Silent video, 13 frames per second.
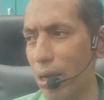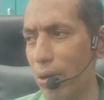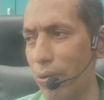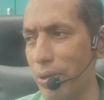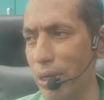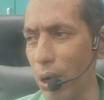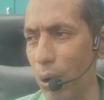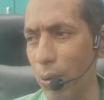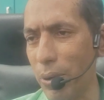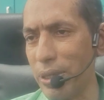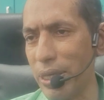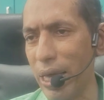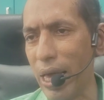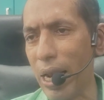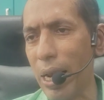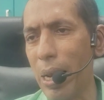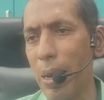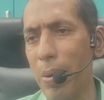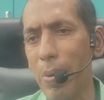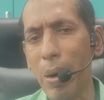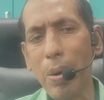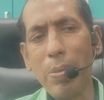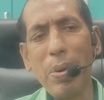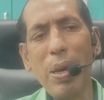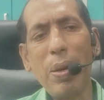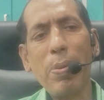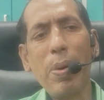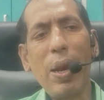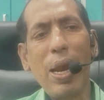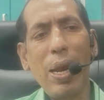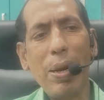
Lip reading: which are always there, but minimal.